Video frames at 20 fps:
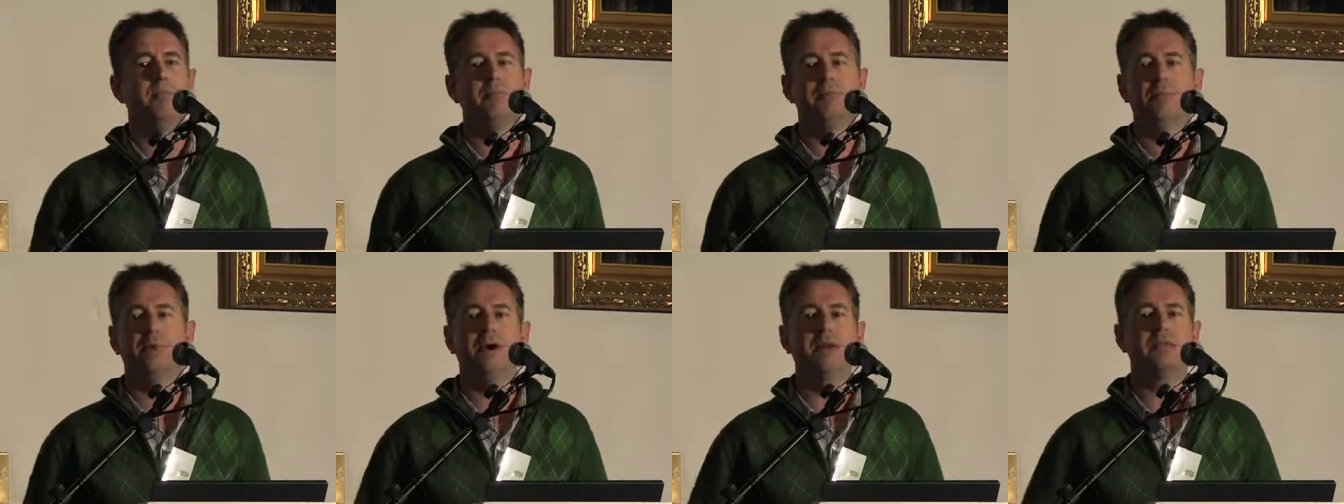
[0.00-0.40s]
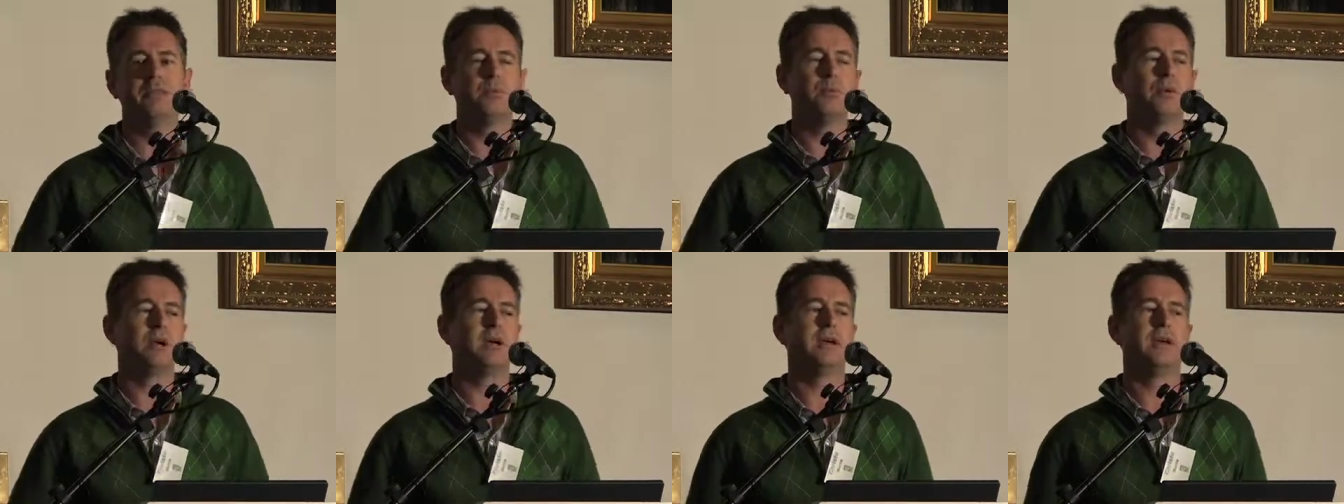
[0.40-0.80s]
by the
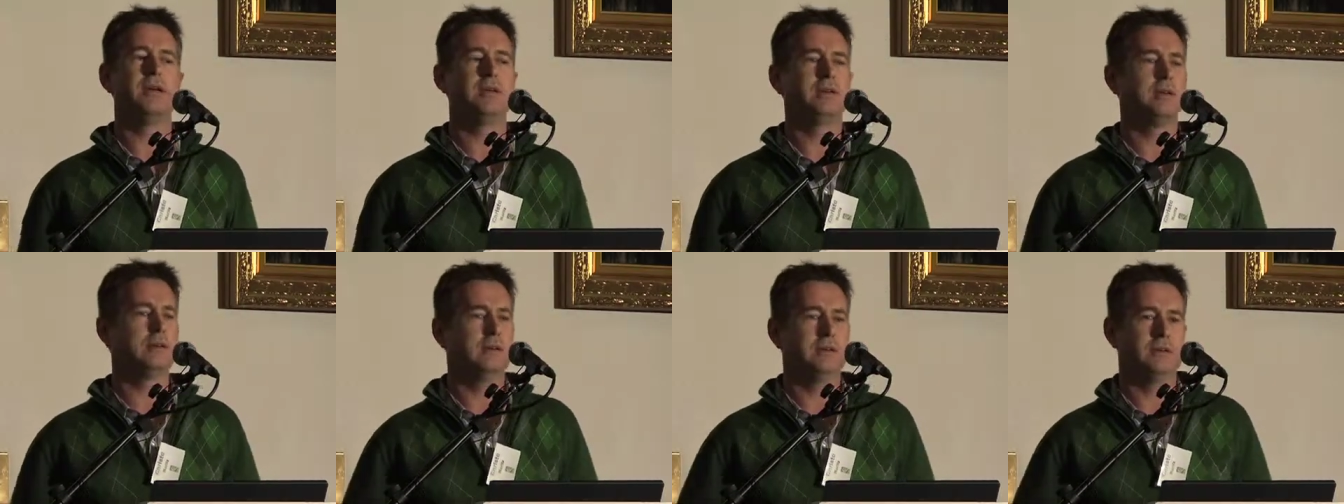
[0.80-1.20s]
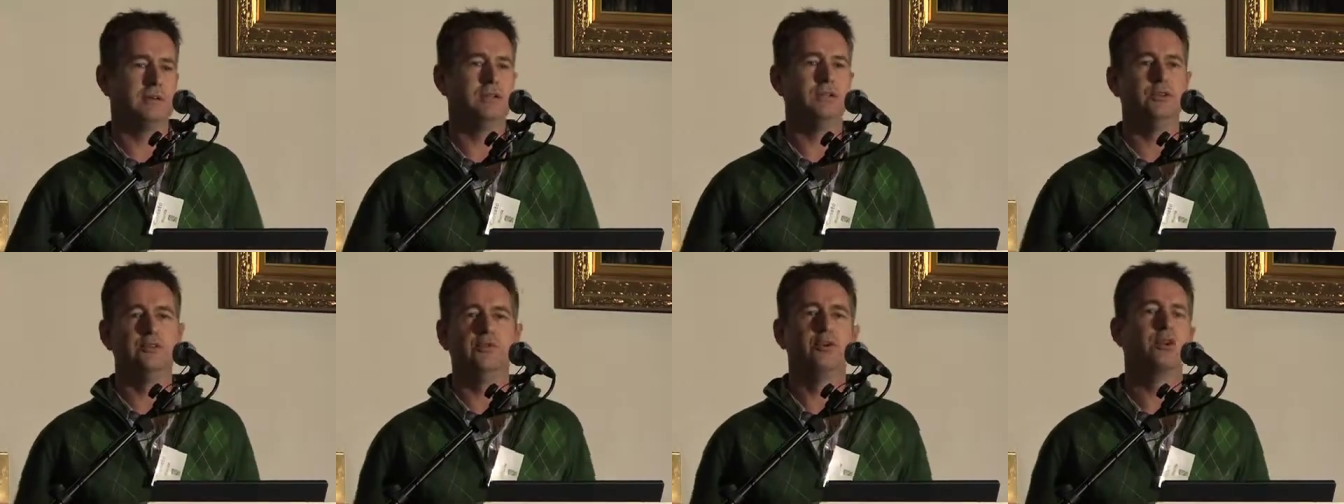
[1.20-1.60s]
way,
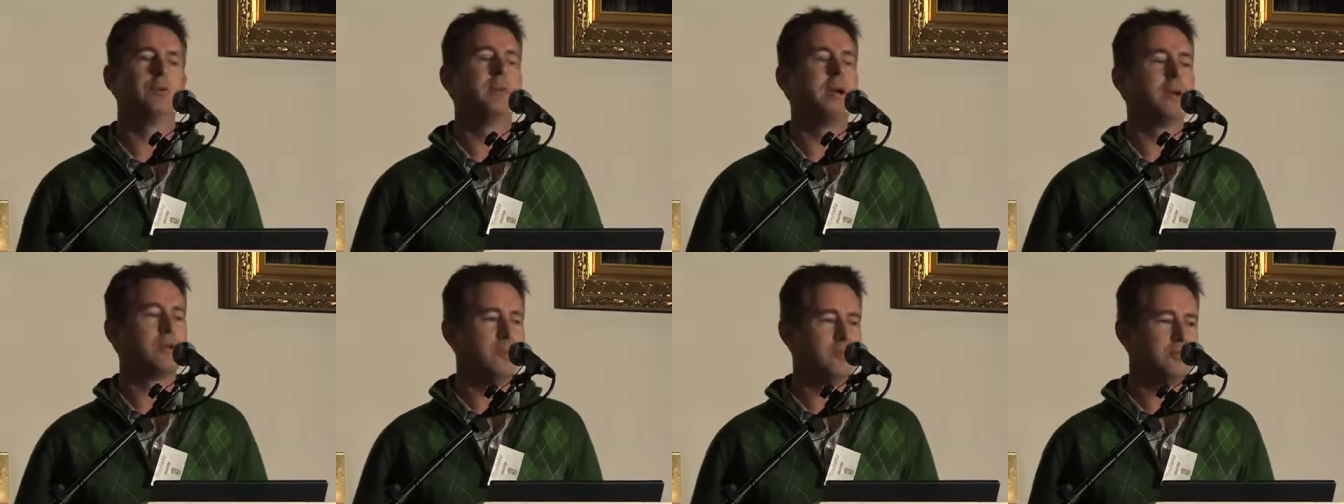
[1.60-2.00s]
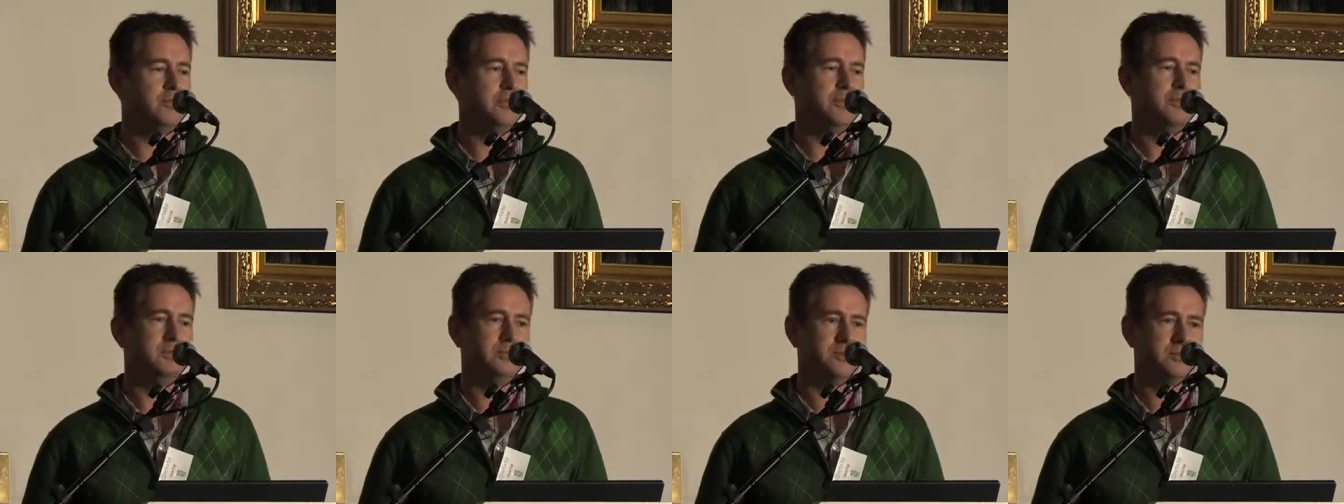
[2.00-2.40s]
you've got to make it all
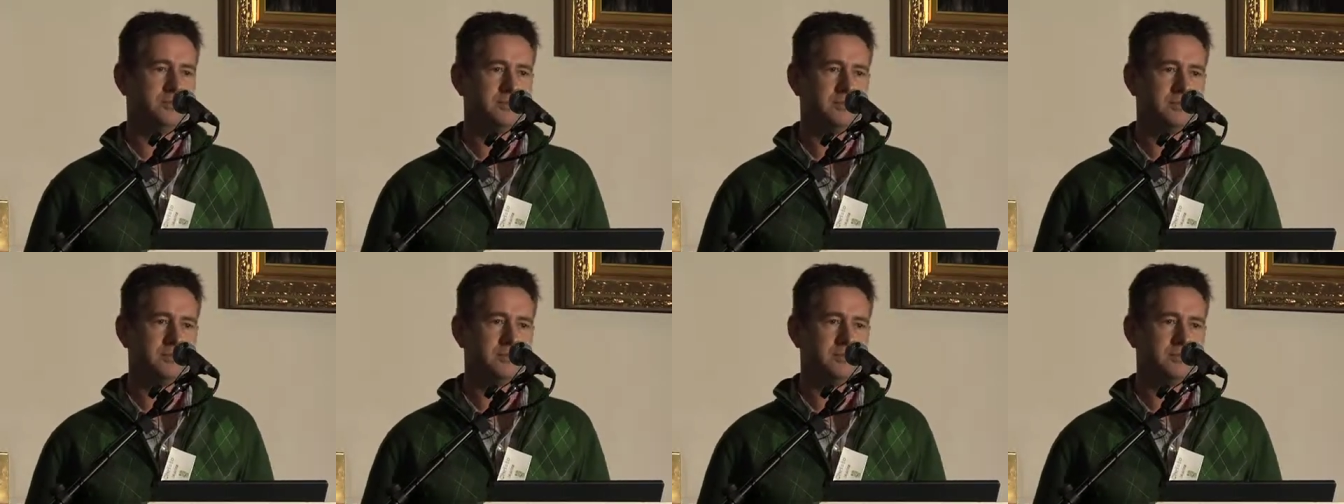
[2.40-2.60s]
fit too.